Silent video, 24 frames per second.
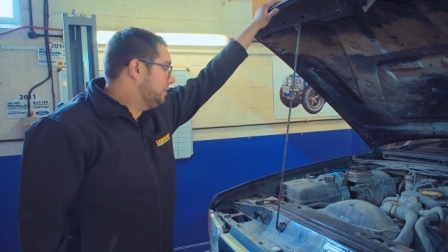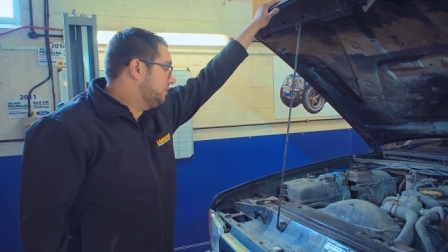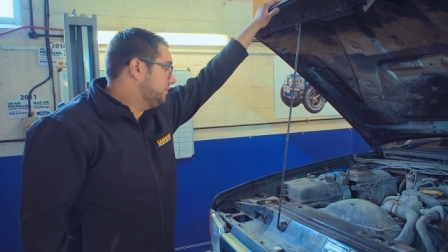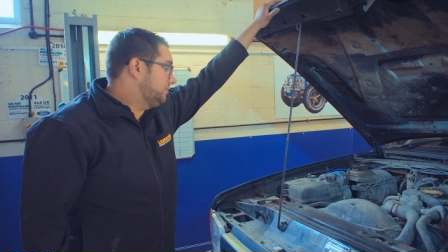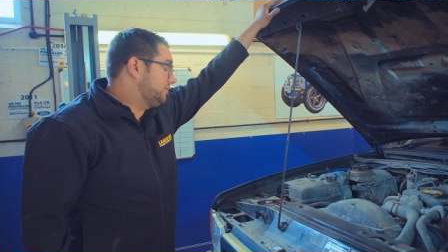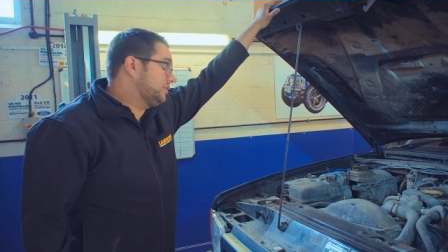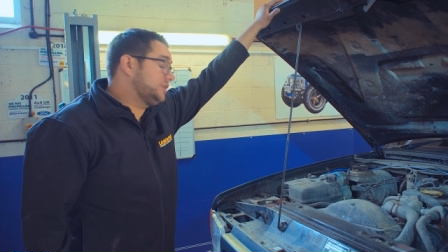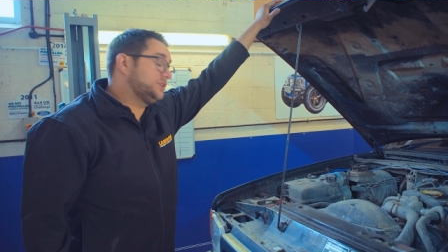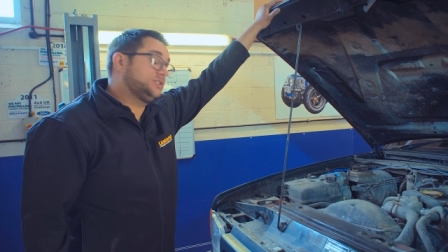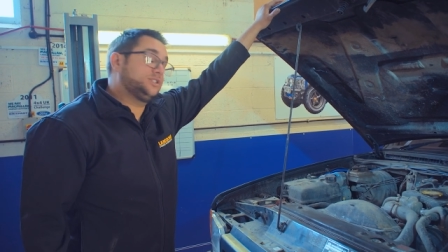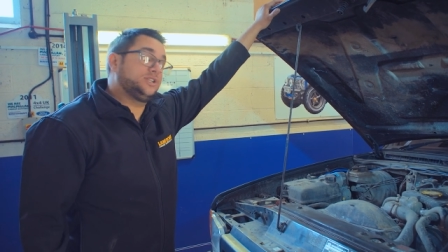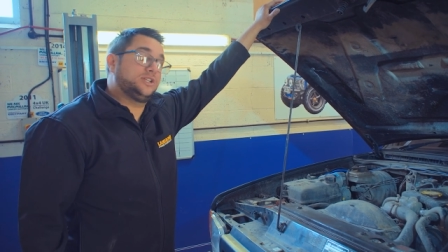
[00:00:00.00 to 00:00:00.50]

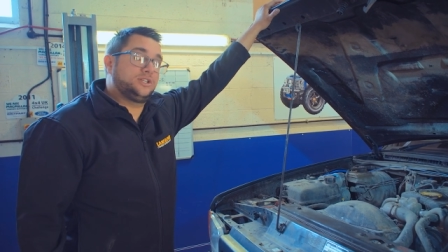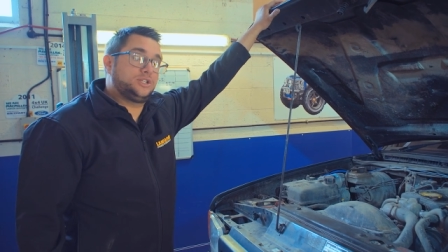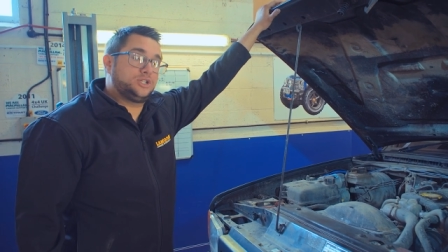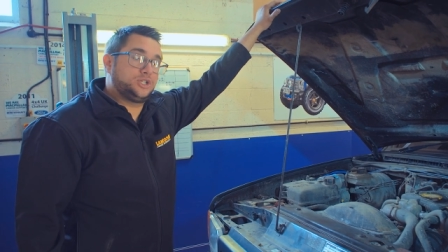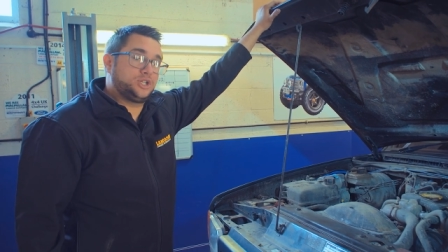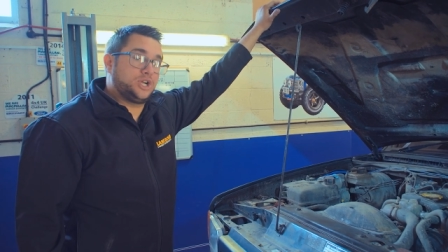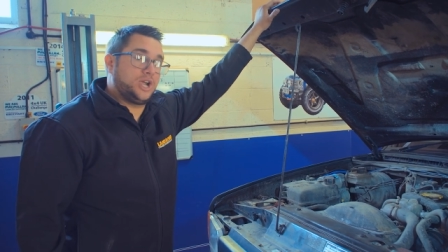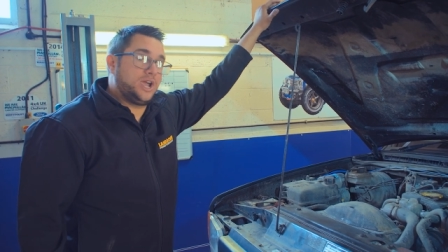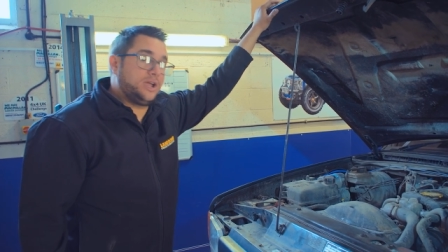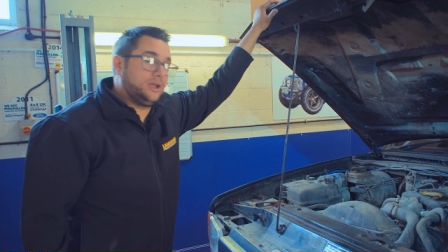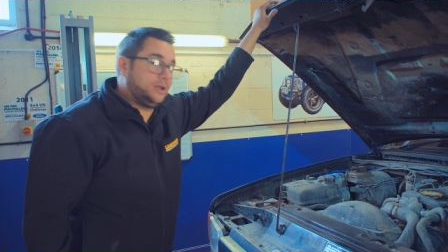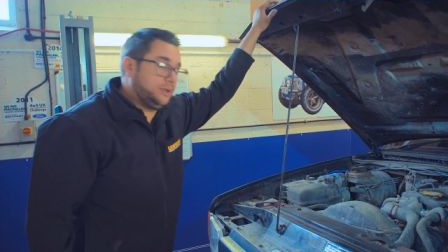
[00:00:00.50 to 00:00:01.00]
First thing to
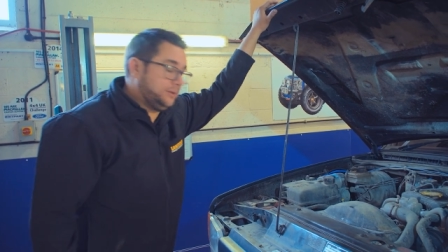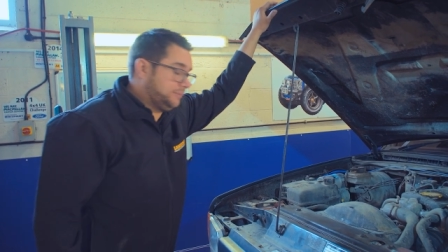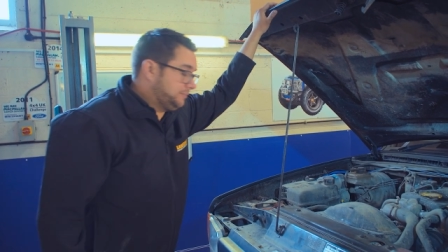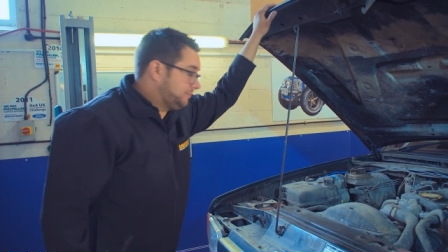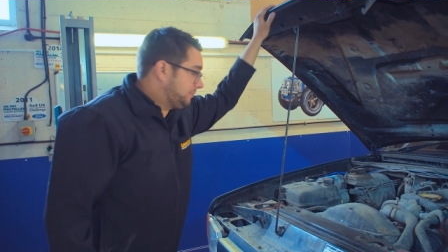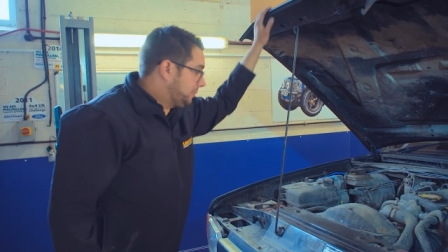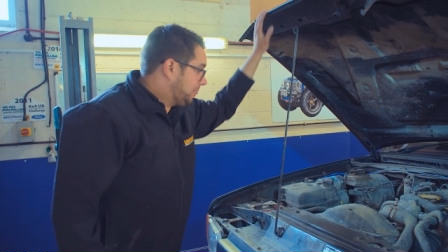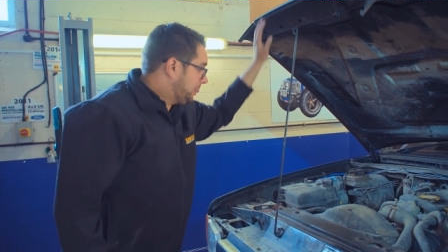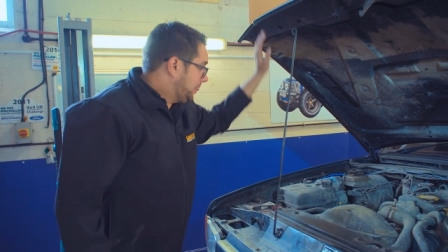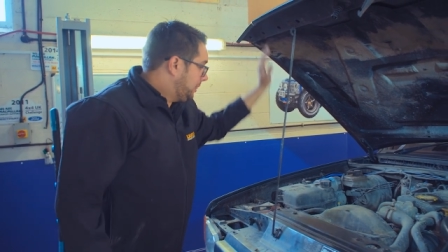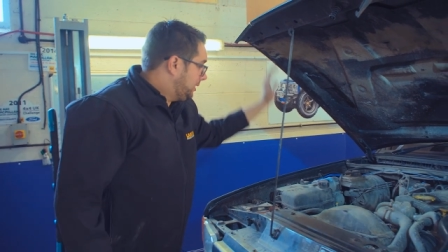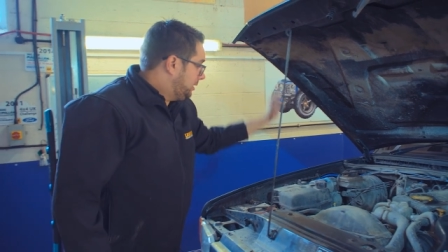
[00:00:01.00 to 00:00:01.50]
check
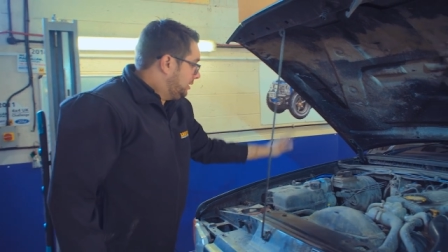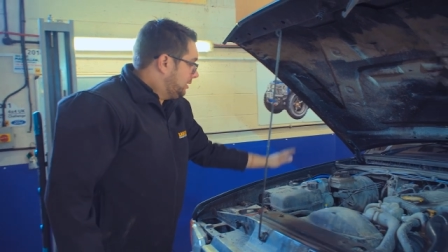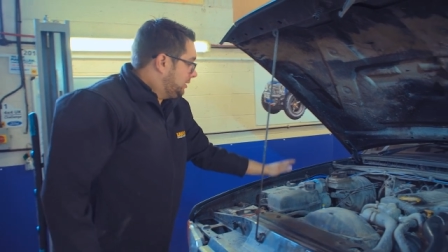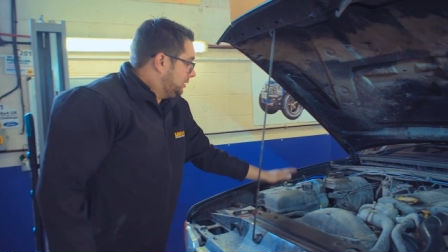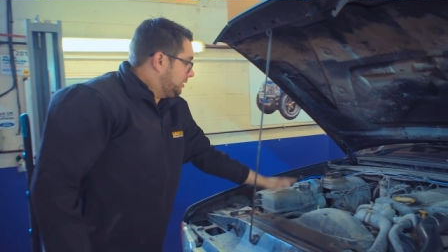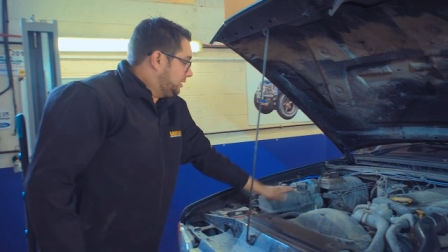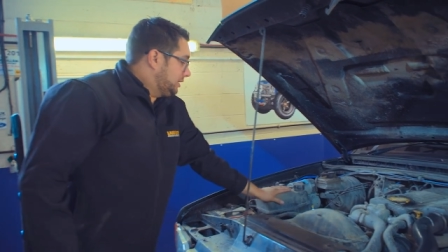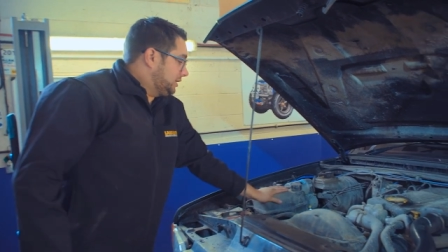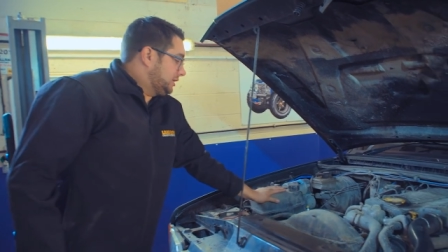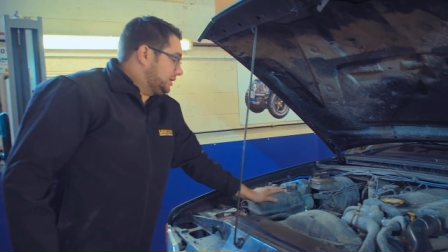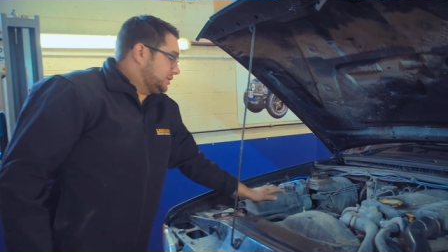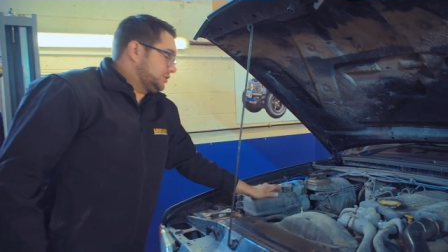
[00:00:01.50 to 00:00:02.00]

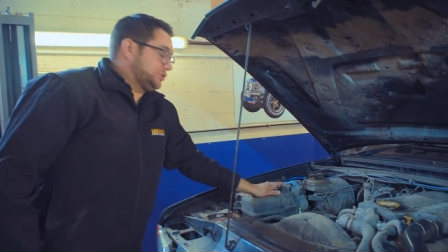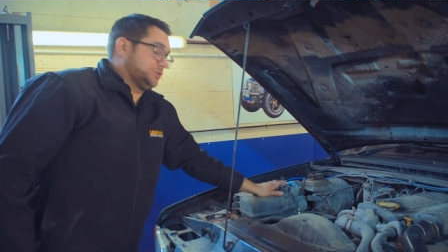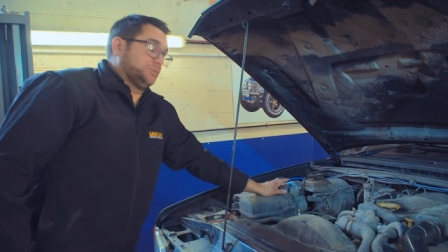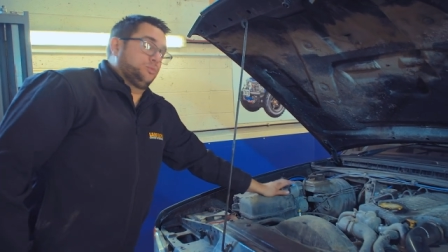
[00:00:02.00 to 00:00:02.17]
is